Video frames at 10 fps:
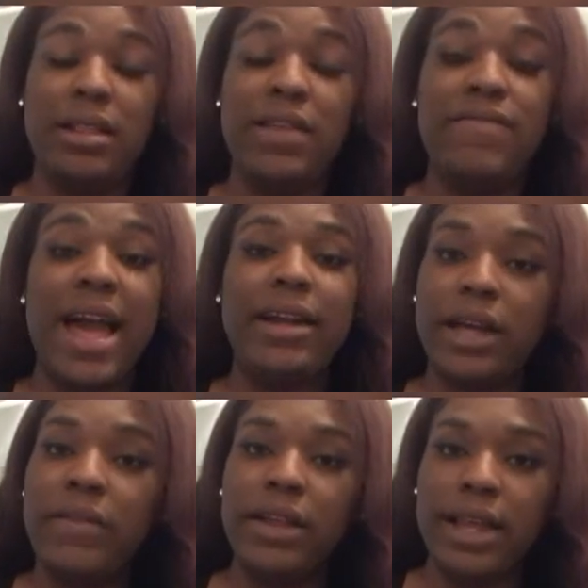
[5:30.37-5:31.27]
fact
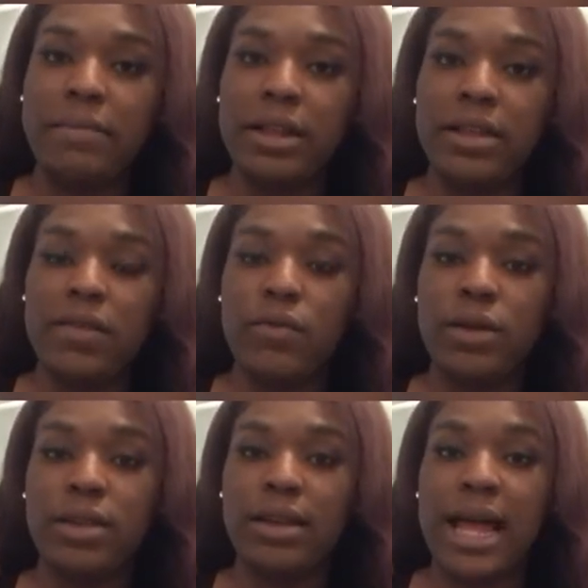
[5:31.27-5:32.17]
of acceptance of
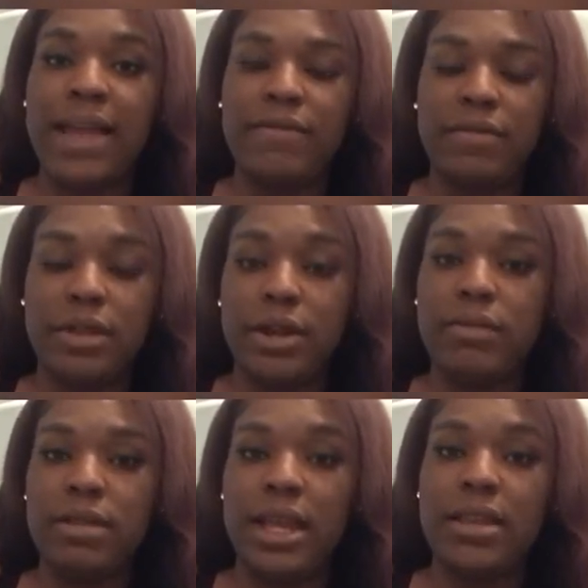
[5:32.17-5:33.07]
one's life
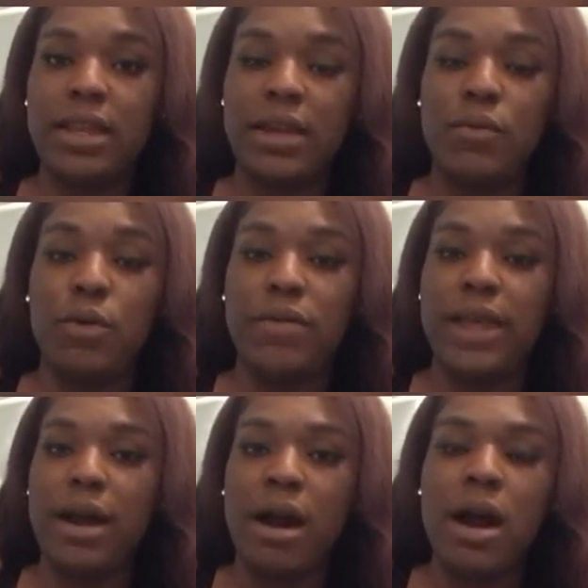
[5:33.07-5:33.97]
circumstance and where
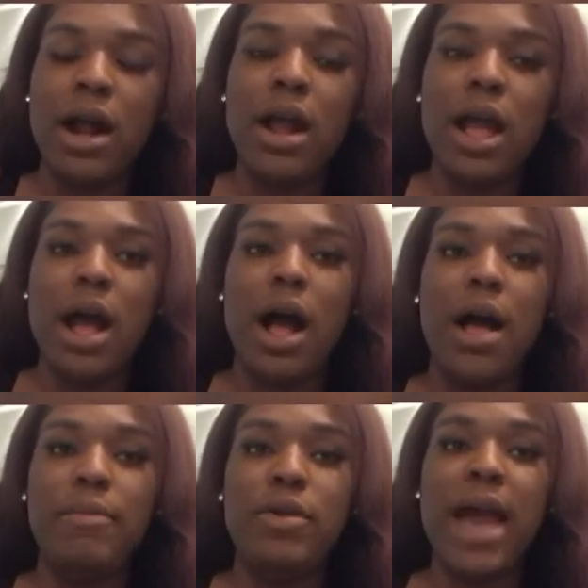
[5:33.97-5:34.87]
they are.
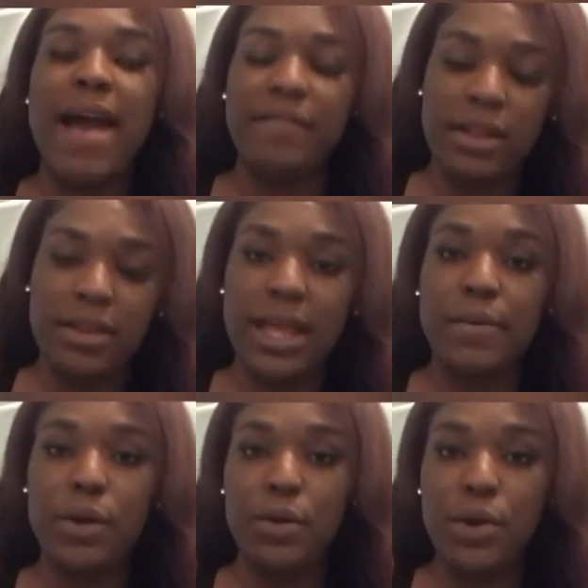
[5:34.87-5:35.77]
You have to
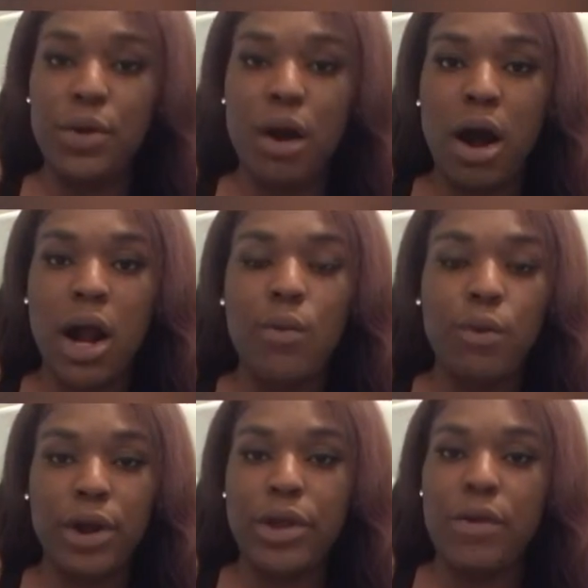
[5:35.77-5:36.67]
accept who you are,
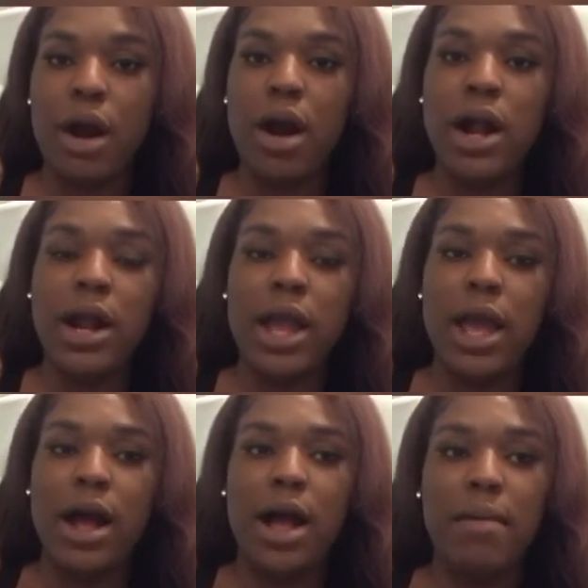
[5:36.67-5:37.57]
where you are
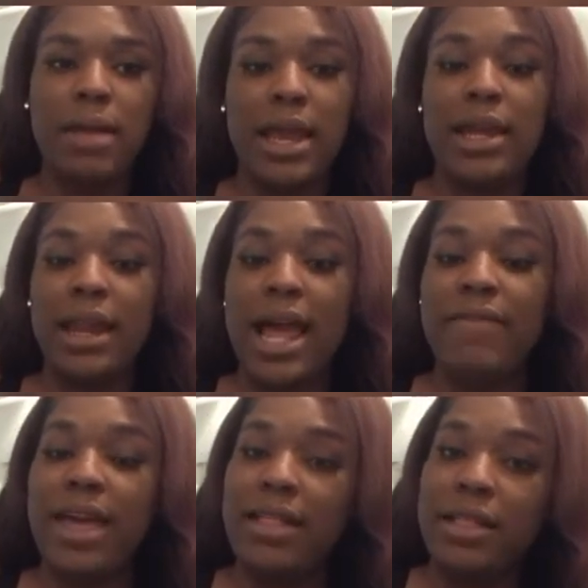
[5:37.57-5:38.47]
in life
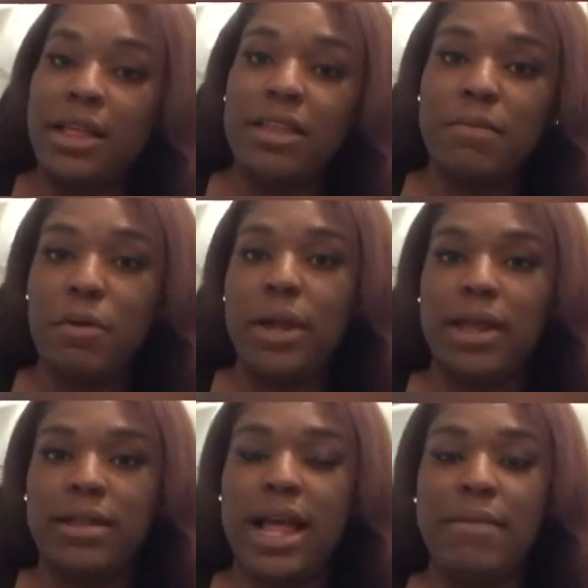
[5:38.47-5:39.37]
at this point
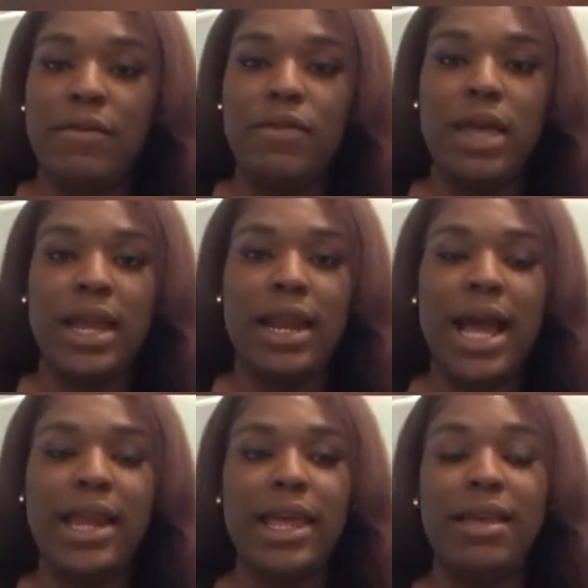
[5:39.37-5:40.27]
in time. If you
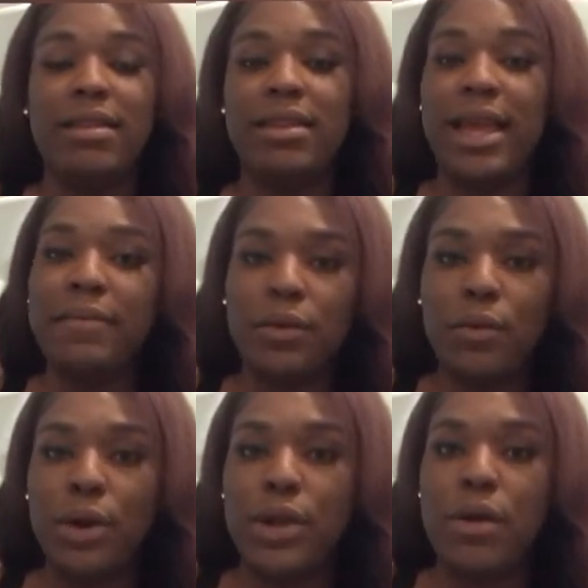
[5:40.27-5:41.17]
cannot accept
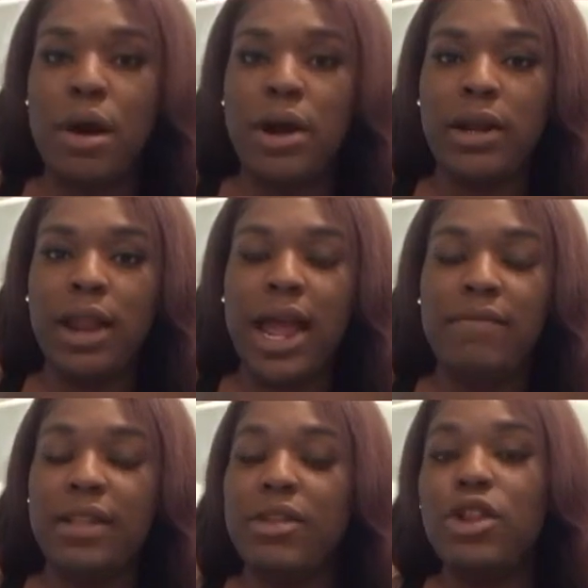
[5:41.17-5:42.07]
where you are in life,
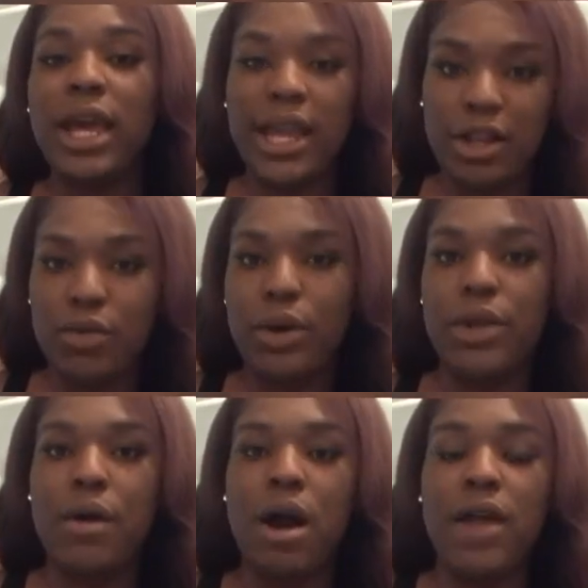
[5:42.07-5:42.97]
then change where
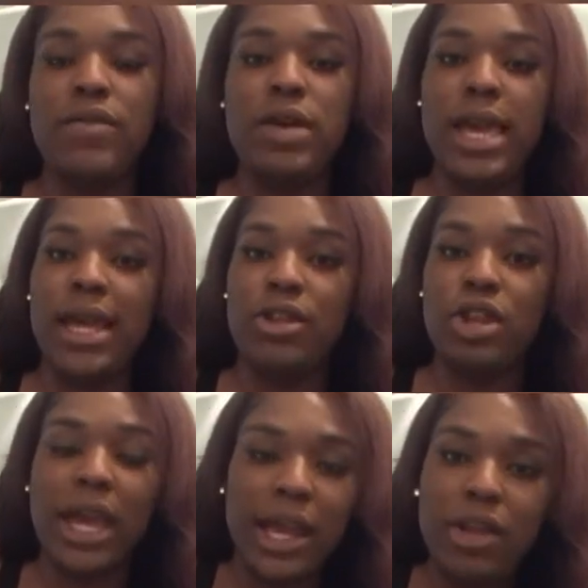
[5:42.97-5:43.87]
you are. If you can't
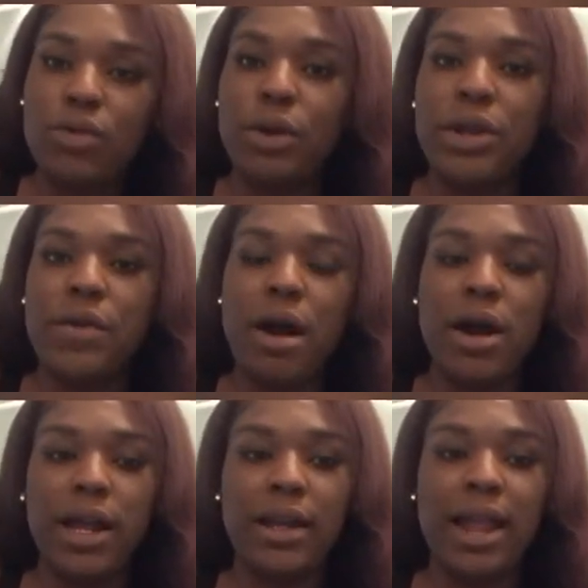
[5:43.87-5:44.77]
change where you
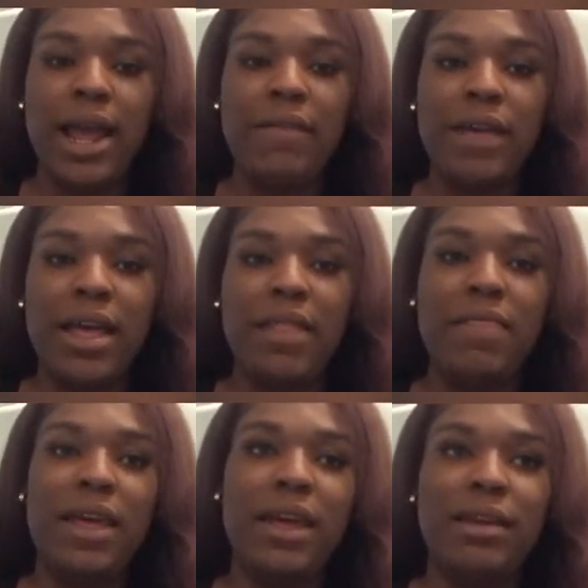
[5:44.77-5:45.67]
are in life,
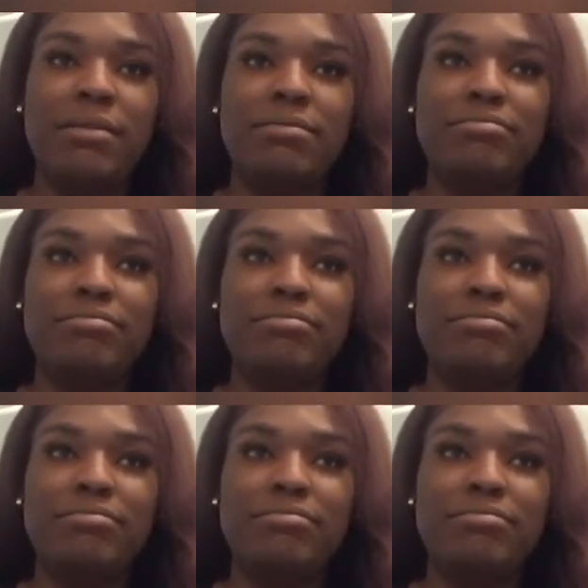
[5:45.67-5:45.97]
then